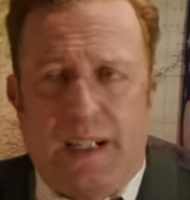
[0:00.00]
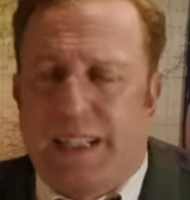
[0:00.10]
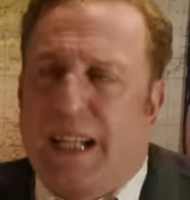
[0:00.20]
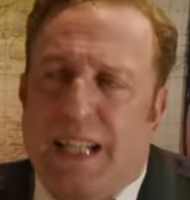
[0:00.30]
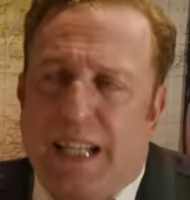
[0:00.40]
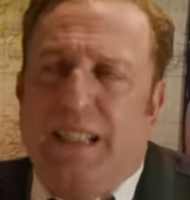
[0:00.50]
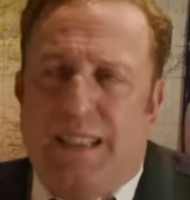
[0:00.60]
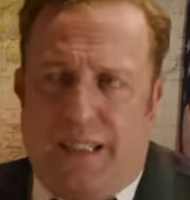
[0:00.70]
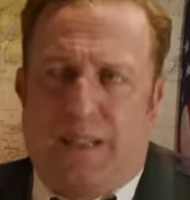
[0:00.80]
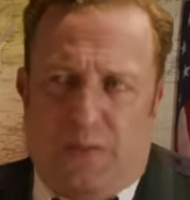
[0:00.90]
can
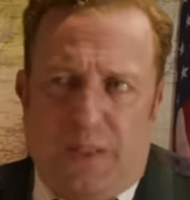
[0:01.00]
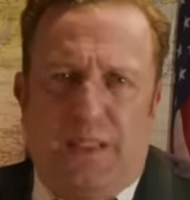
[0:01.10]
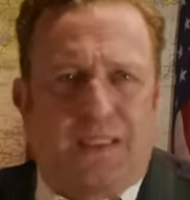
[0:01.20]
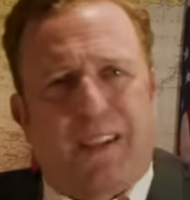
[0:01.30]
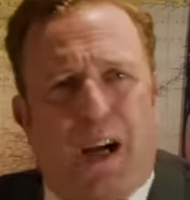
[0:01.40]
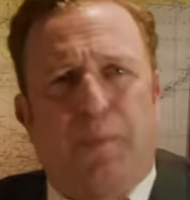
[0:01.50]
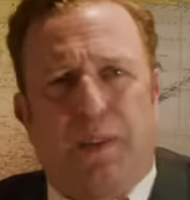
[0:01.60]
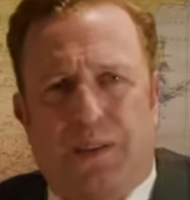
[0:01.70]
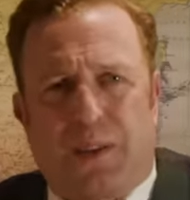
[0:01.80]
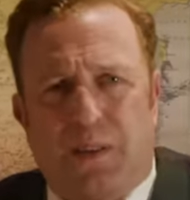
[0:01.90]
anything really stop
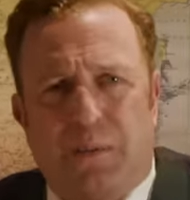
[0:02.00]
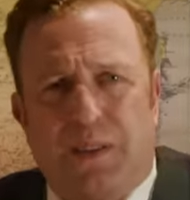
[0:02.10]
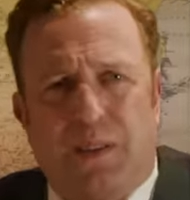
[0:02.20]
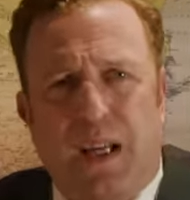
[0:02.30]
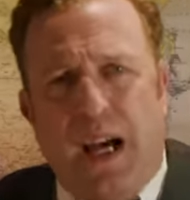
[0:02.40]
the Germans?